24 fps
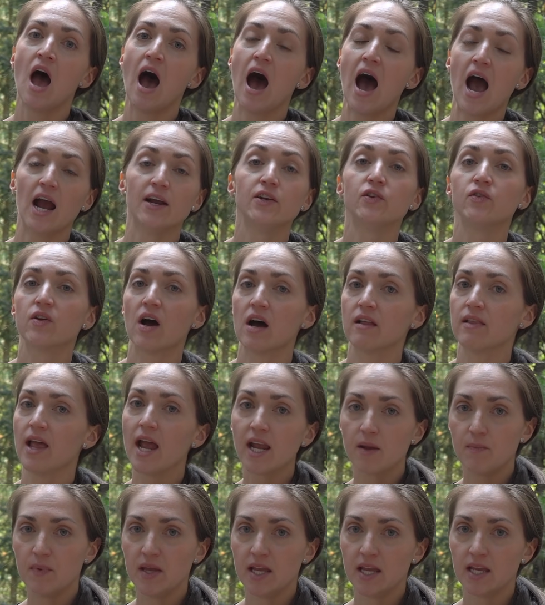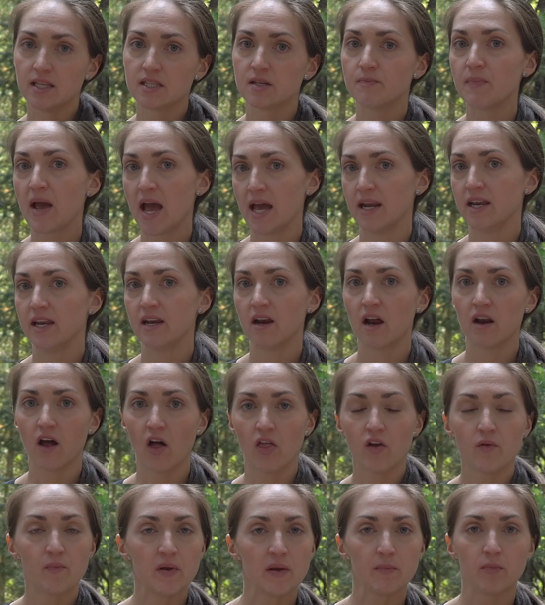I do not like being dependent on
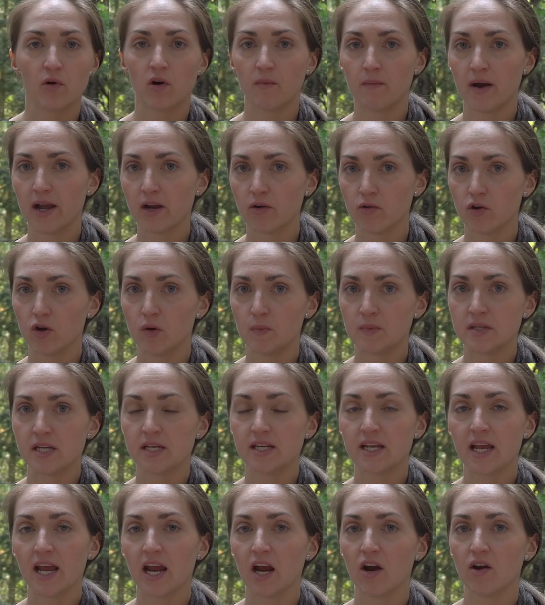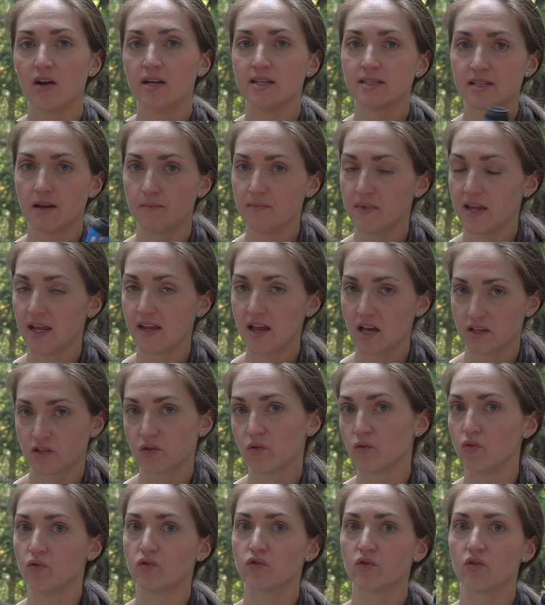other people in my group to carry something as
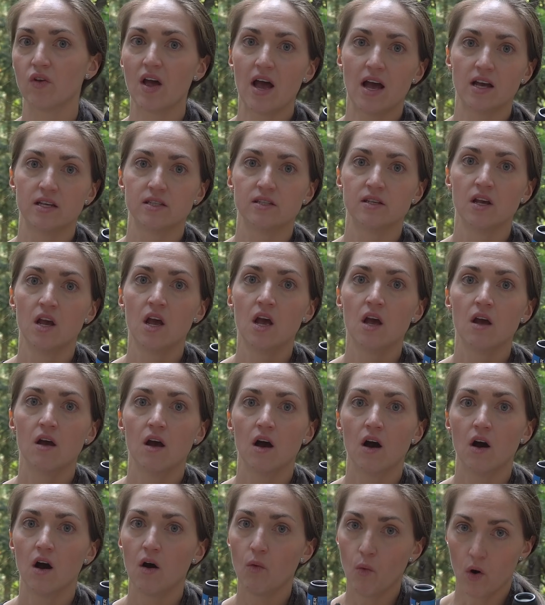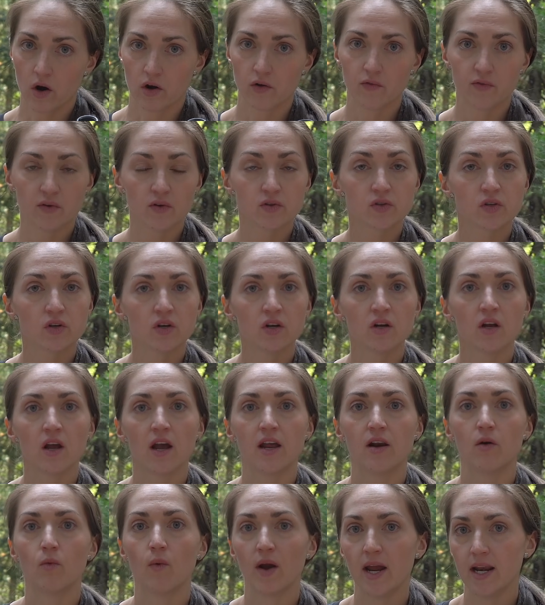crucial as a water filter
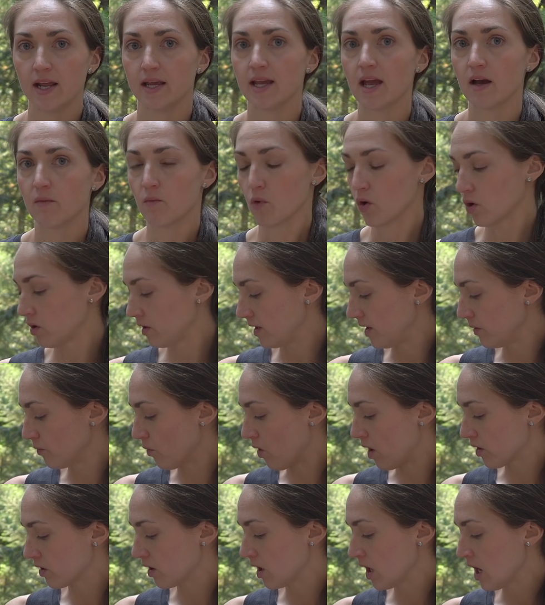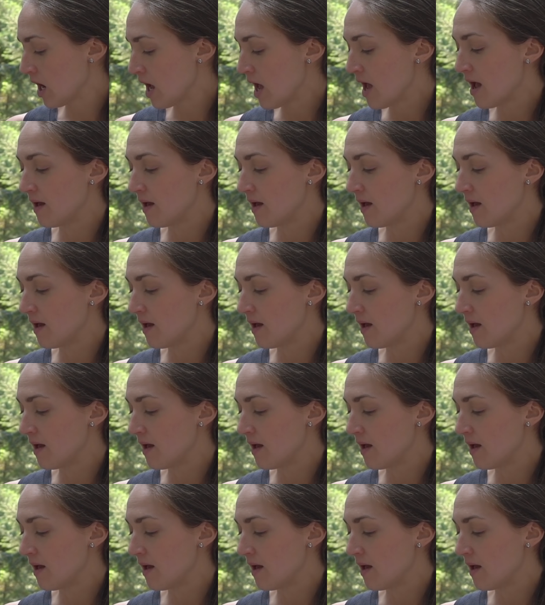and a way to get more clean water.